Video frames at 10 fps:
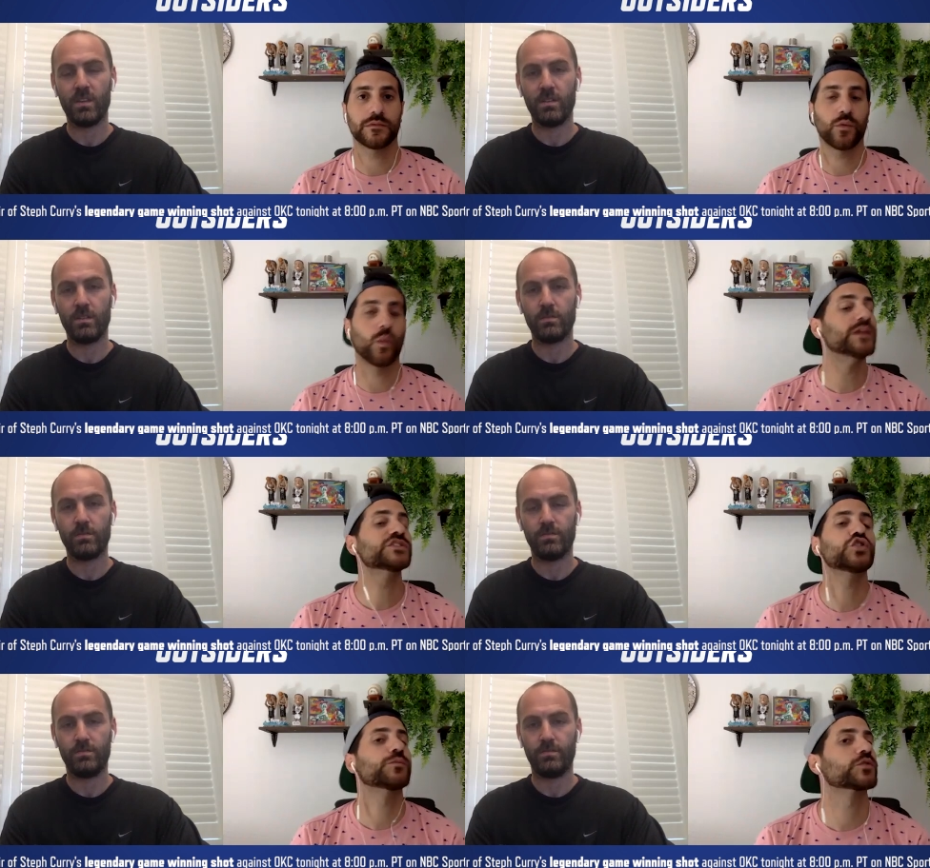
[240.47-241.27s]
Speaker 1: one
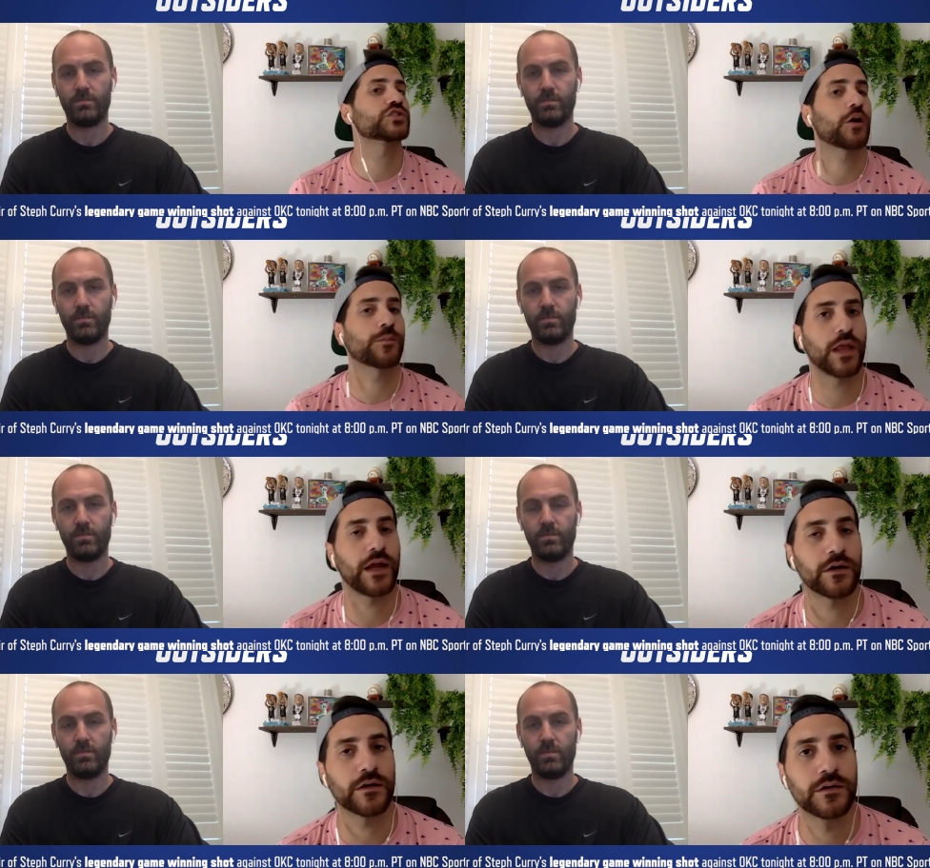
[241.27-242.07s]
superstar
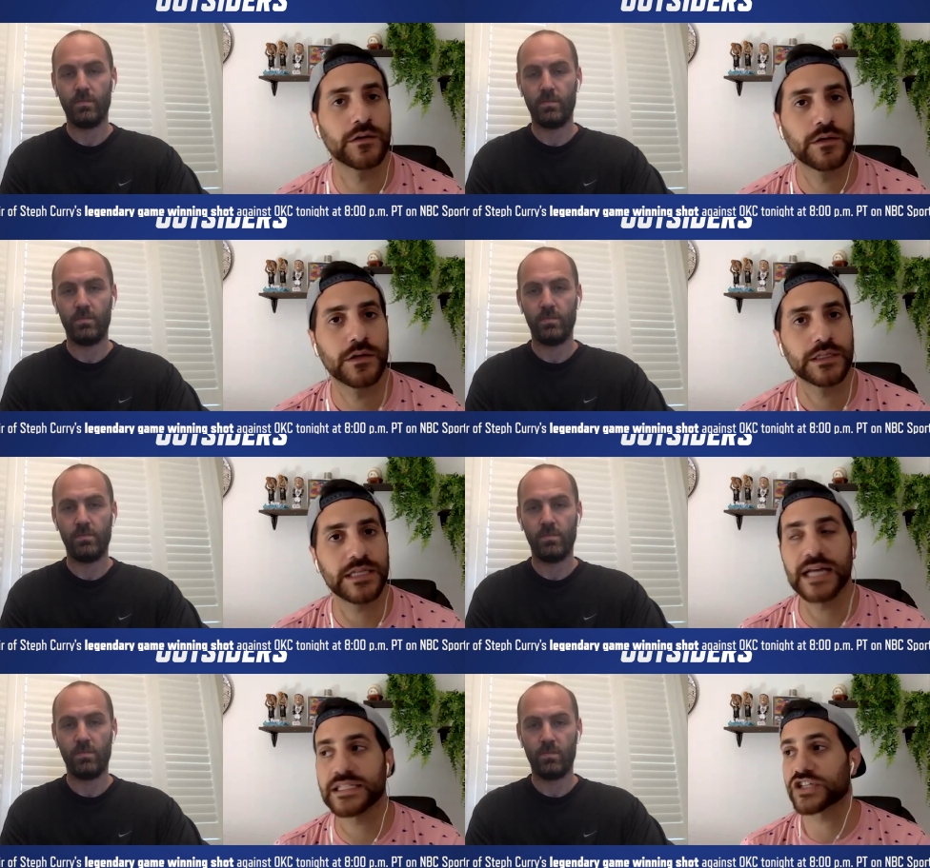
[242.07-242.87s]
player
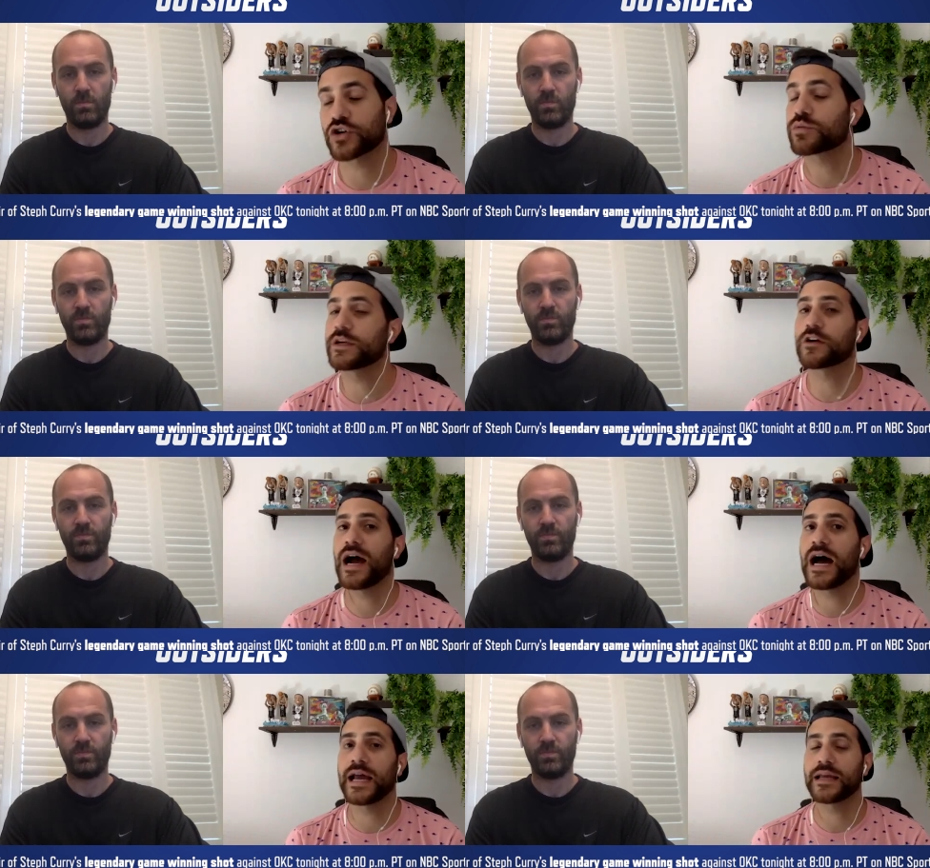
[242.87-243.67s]
ties his career
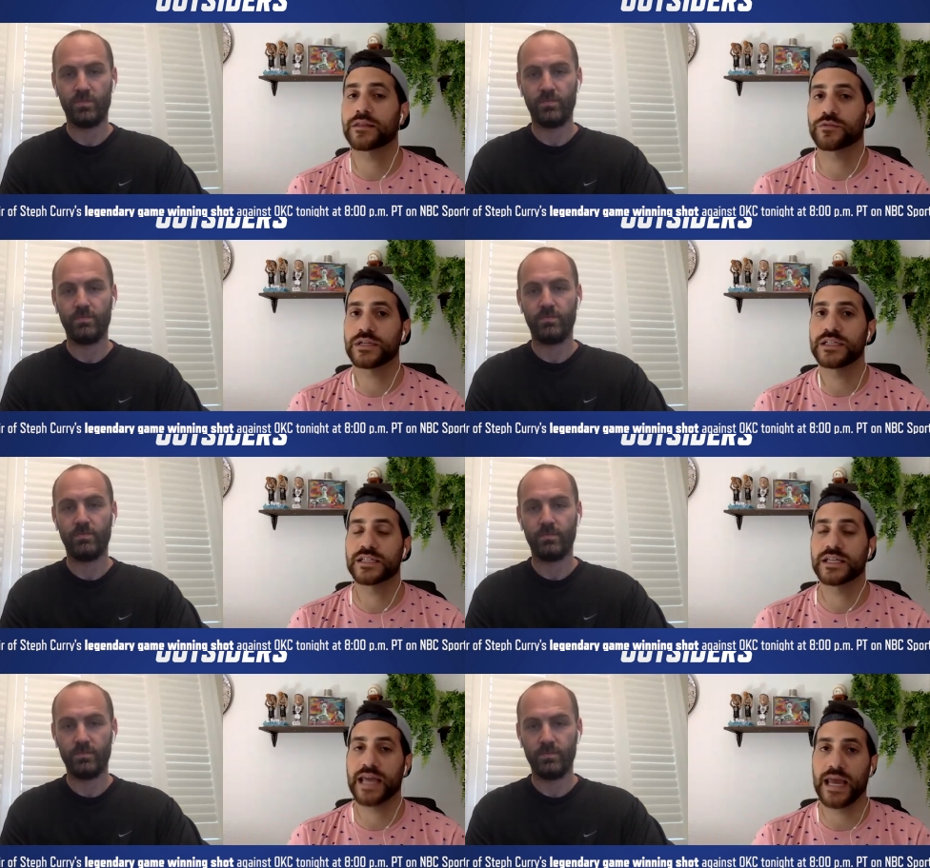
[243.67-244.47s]
high in
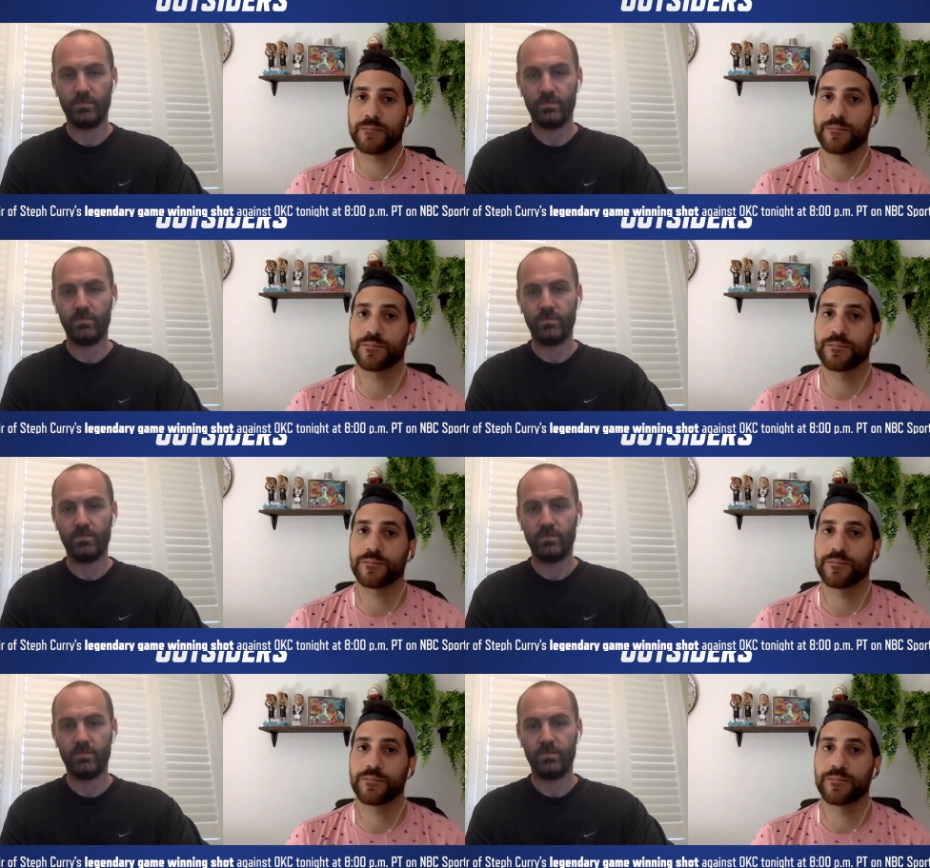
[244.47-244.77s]
threes in a game.